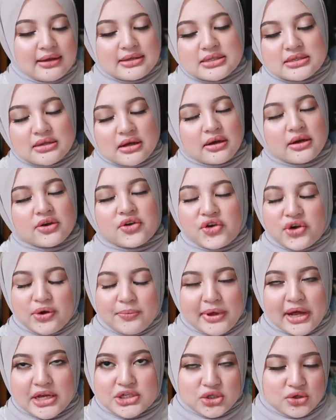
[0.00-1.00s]
It's not a
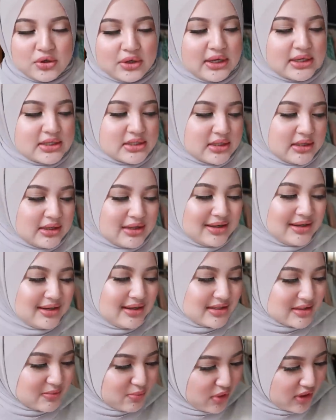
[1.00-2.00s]
creamy eyeshadow.
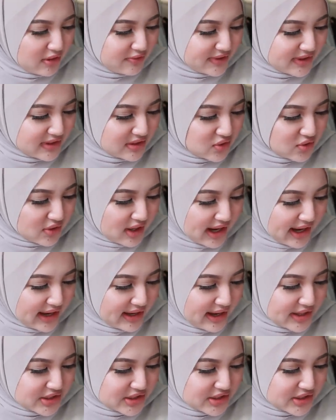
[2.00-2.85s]
It's more of a dry